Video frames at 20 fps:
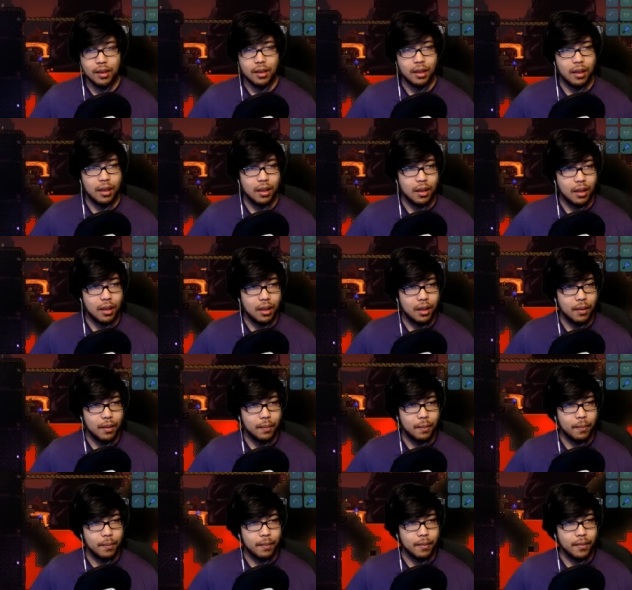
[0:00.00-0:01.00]

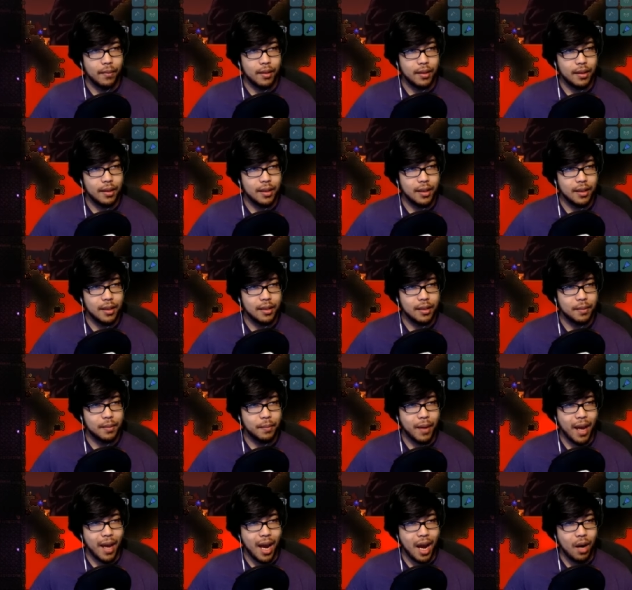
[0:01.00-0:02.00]
Um, it's
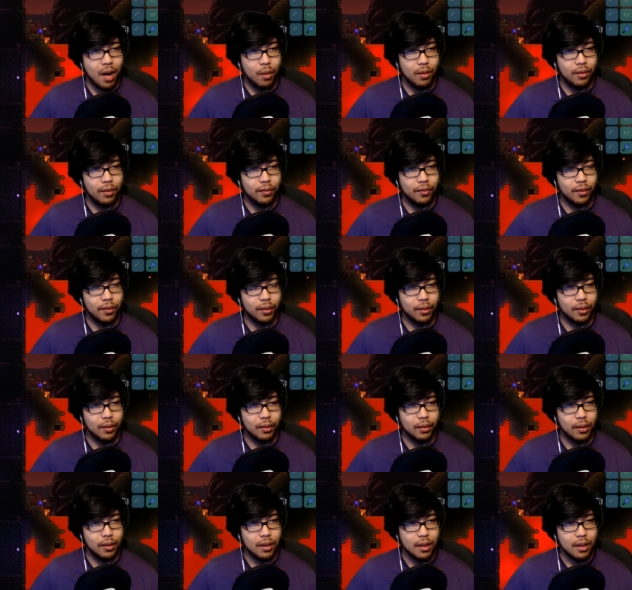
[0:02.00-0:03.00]

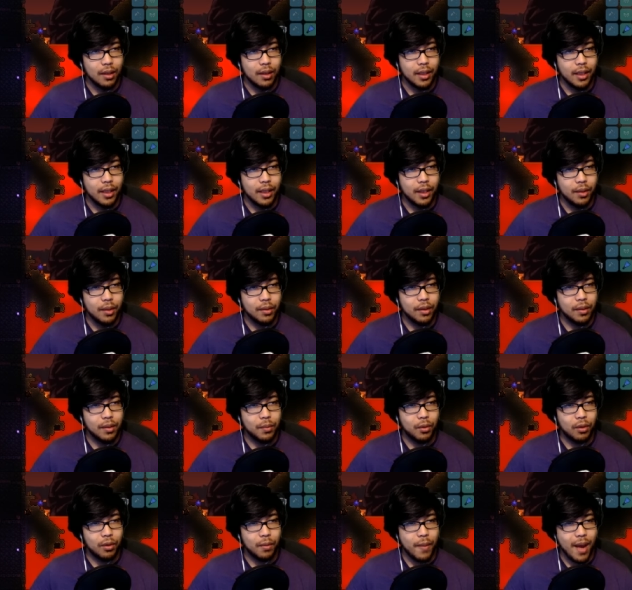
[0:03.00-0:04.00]
powerful. It uses
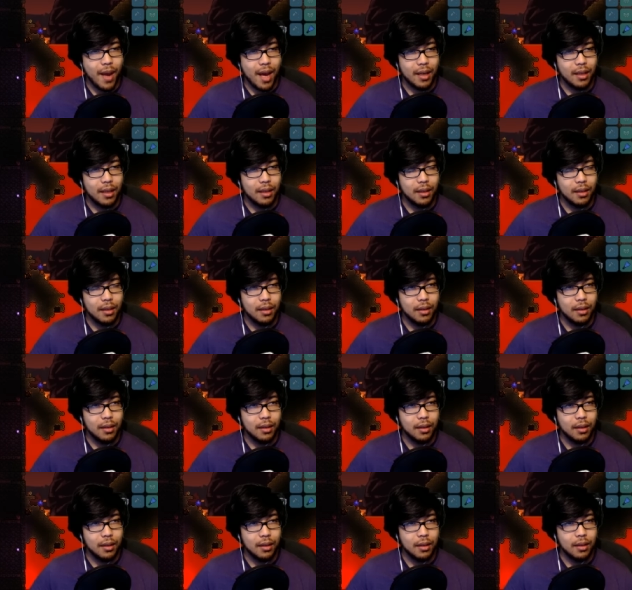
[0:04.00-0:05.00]
more mana,
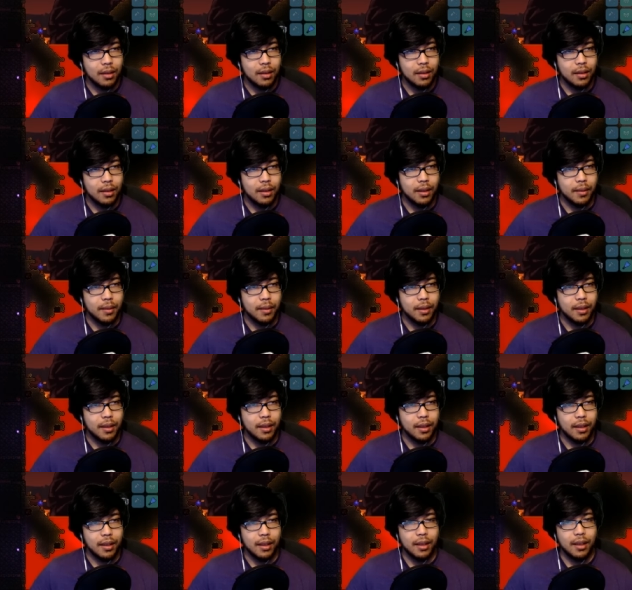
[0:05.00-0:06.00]

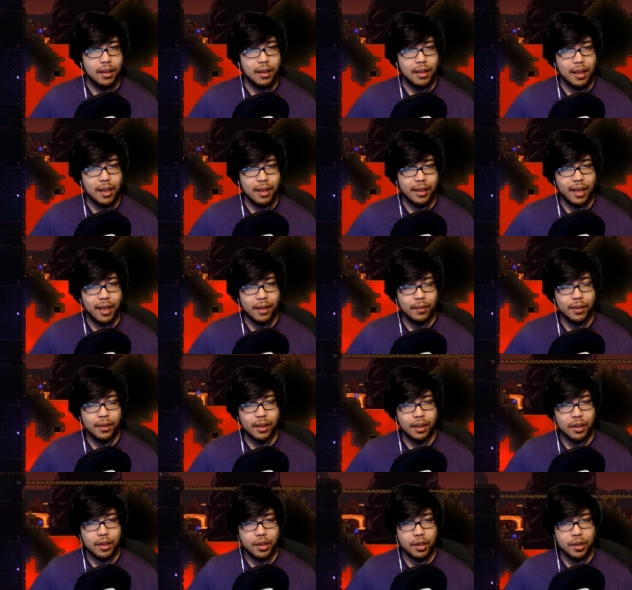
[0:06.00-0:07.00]
and I can't really
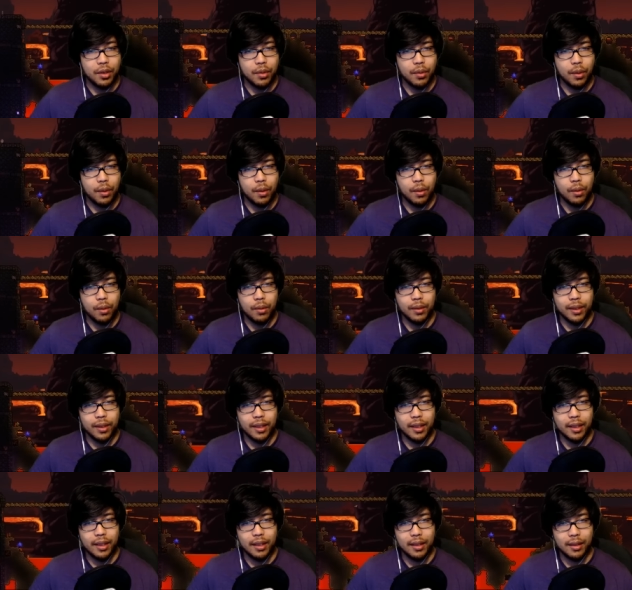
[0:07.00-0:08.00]
control
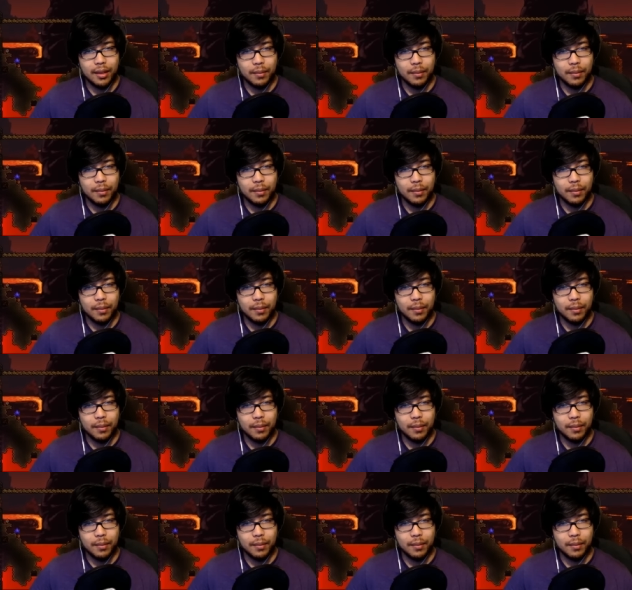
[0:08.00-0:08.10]
it.